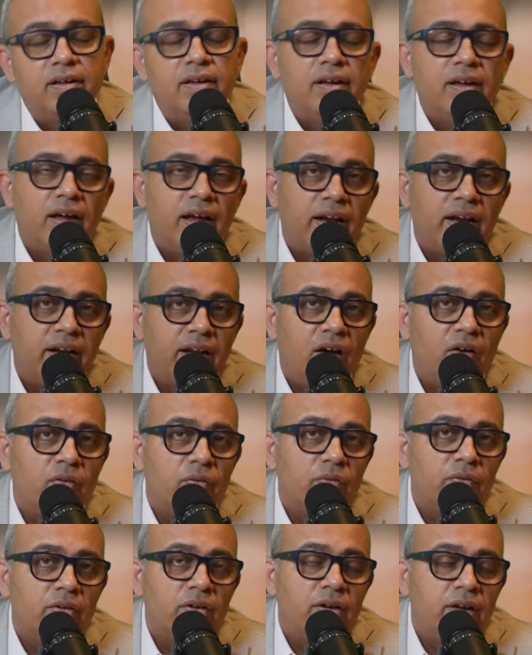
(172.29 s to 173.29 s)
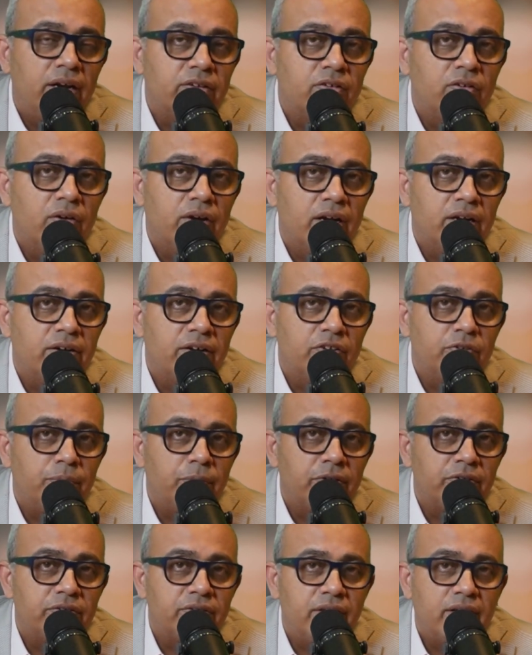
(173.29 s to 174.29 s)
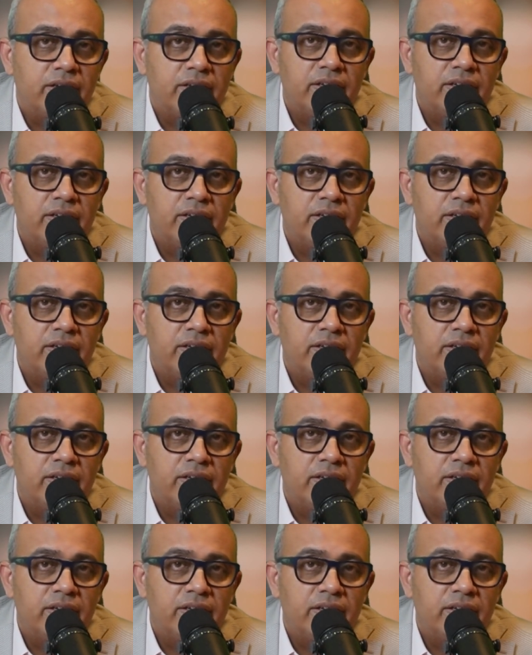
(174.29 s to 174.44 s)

And now, let's look at CRISPR's strategy.